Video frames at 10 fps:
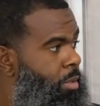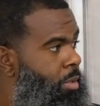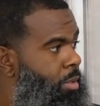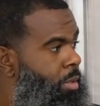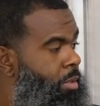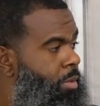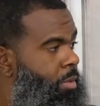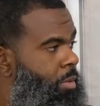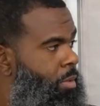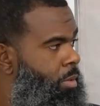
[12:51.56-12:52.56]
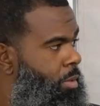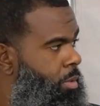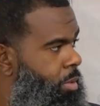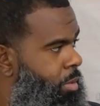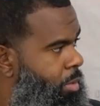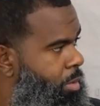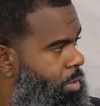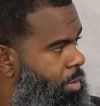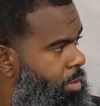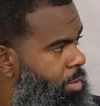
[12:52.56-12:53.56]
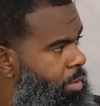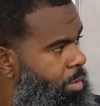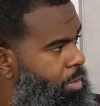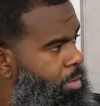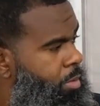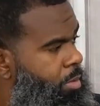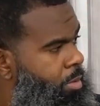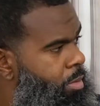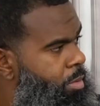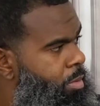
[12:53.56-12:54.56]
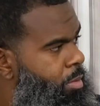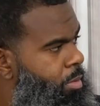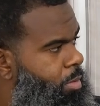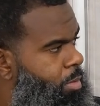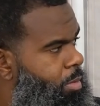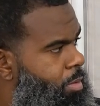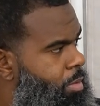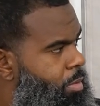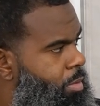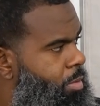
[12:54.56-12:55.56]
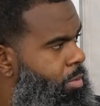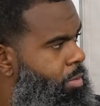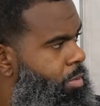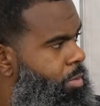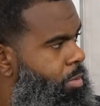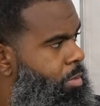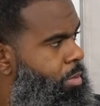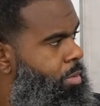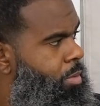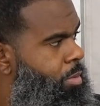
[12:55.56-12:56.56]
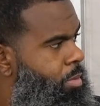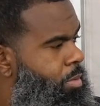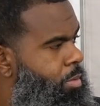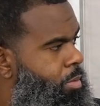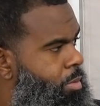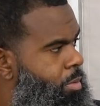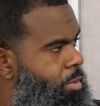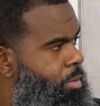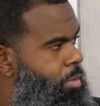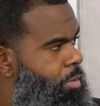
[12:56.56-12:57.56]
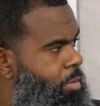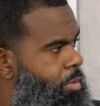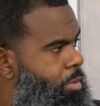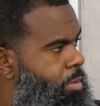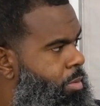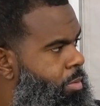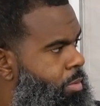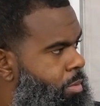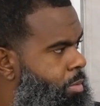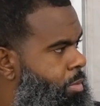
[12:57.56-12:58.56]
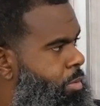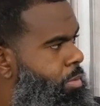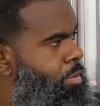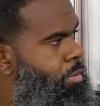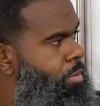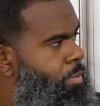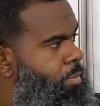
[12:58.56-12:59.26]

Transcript: (silent)